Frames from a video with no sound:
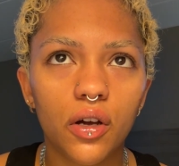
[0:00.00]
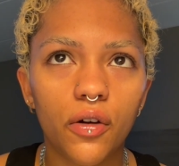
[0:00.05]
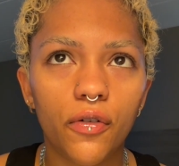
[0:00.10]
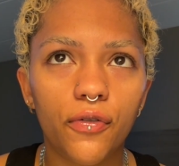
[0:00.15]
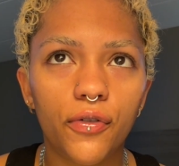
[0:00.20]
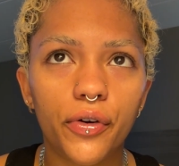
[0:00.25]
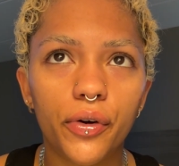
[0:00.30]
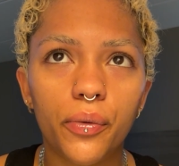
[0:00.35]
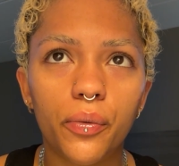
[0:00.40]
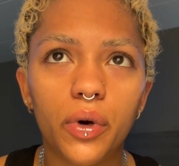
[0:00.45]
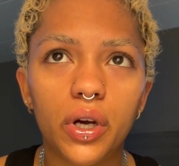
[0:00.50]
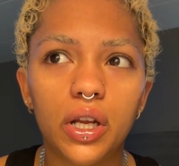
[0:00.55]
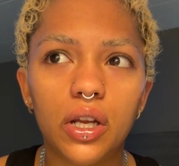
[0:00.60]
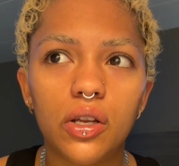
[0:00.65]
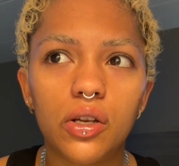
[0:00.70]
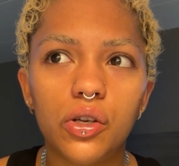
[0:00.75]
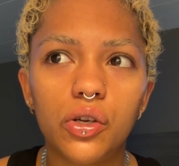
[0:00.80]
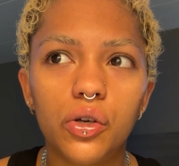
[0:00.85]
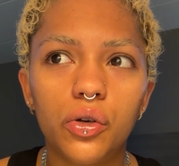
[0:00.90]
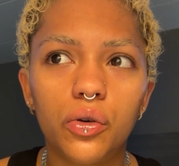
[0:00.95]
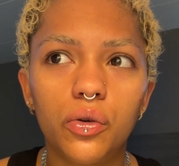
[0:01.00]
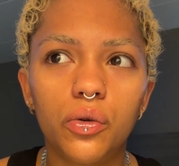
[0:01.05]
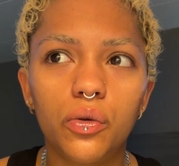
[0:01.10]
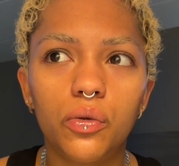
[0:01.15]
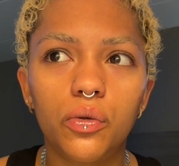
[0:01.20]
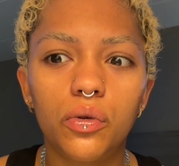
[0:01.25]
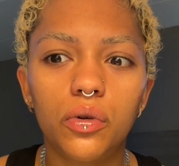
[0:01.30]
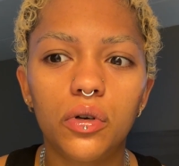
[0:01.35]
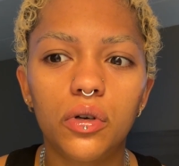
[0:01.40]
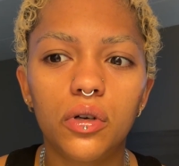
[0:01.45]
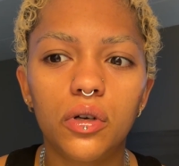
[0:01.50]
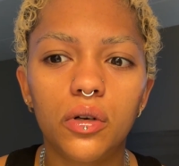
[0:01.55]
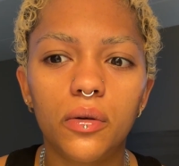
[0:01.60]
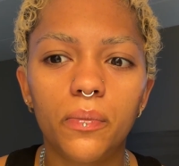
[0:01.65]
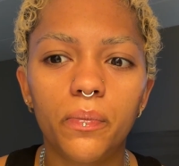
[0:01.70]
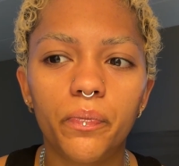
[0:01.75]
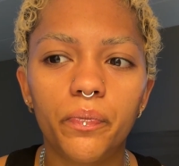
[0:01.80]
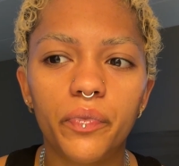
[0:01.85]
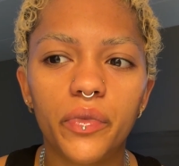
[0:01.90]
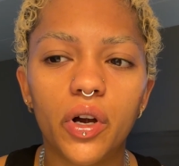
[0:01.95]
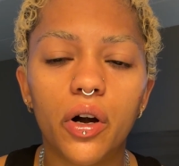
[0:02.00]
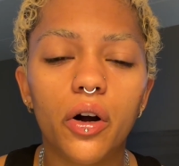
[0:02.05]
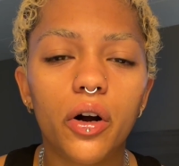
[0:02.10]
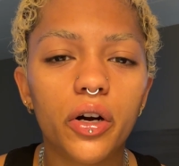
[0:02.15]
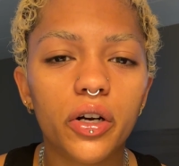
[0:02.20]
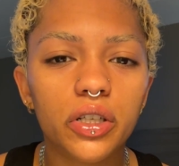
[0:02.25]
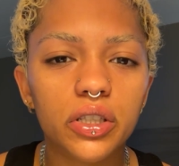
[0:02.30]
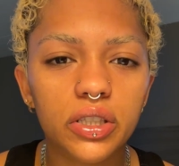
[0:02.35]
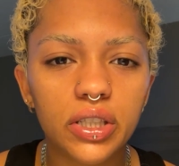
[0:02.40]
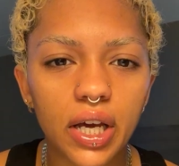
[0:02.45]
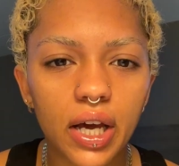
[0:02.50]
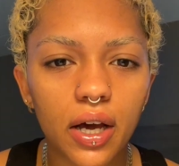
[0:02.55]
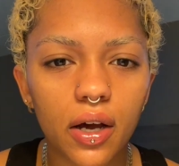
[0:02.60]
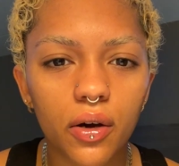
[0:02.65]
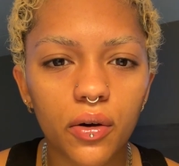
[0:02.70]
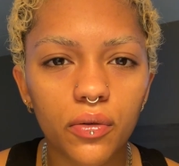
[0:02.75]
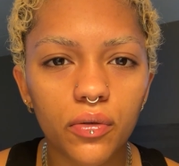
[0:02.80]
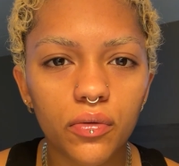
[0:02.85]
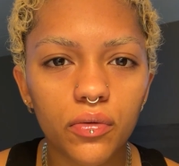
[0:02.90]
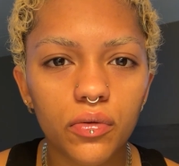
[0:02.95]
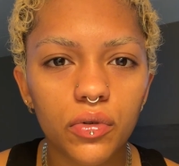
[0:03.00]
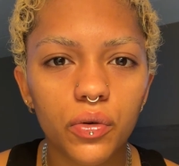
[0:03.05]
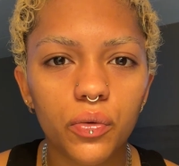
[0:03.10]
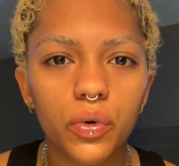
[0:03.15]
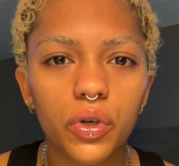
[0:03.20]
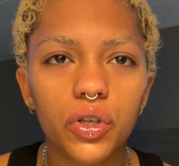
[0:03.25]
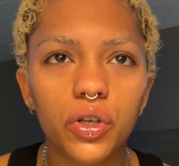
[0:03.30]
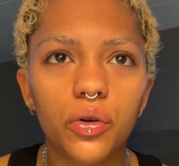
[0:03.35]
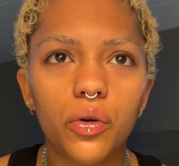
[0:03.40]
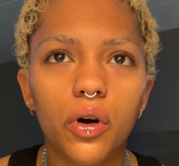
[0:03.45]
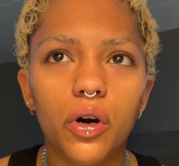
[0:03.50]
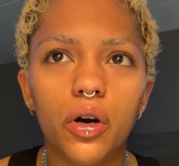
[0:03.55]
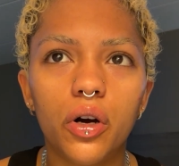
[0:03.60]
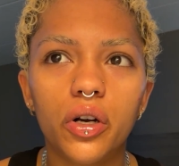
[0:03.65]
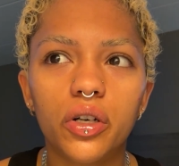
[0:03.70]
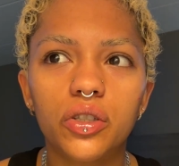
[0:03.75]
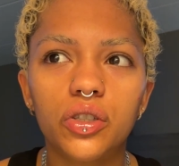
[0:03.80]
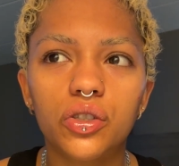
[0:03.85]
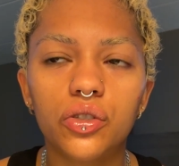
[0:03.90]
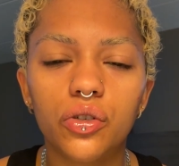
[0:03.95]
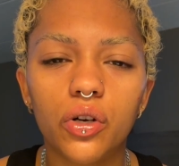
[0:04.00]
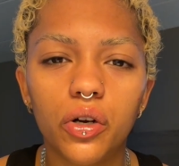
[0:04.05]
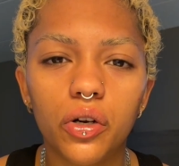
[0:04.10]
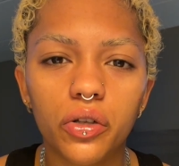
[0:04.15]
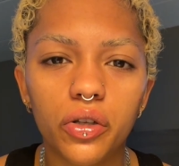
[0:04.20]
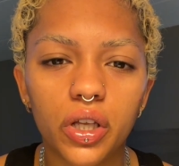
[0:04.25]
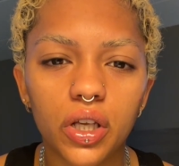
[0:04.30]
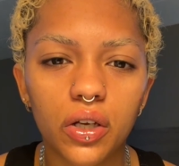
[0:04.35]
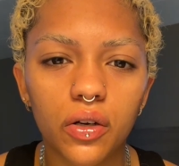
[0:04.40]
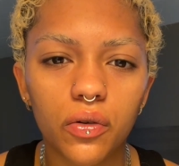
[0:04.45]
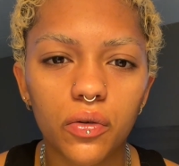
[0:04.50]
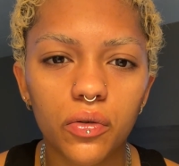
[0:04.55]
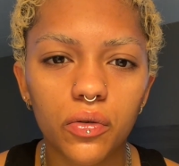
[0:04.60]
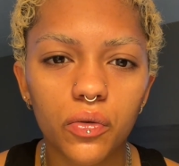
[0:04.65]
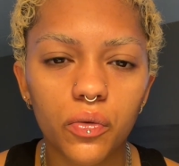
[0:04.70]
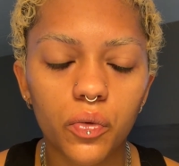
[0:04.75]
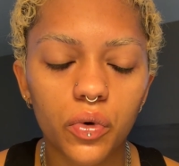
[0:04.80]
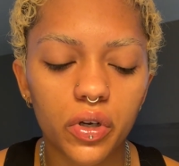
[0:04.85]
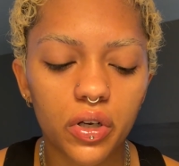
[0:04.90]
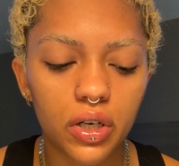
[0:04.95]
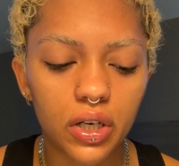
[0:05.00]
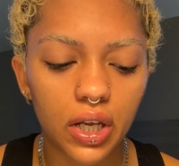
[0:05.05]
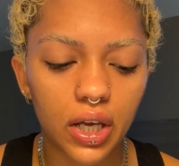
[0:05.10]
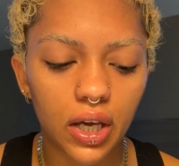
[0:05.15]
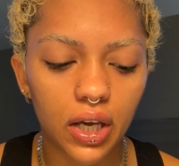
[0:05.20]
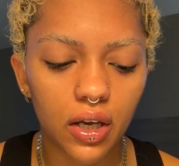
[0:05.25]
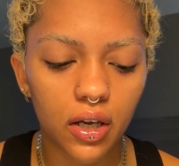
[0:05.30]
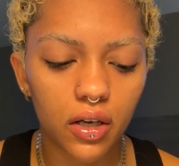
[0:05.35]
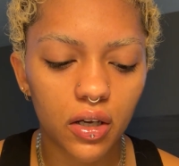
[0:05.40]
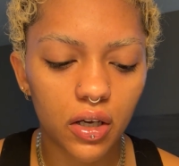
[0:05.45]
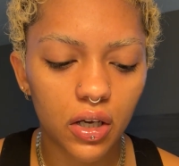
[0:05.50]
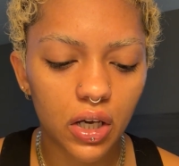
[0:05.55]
for when you are down, when you are struggling one day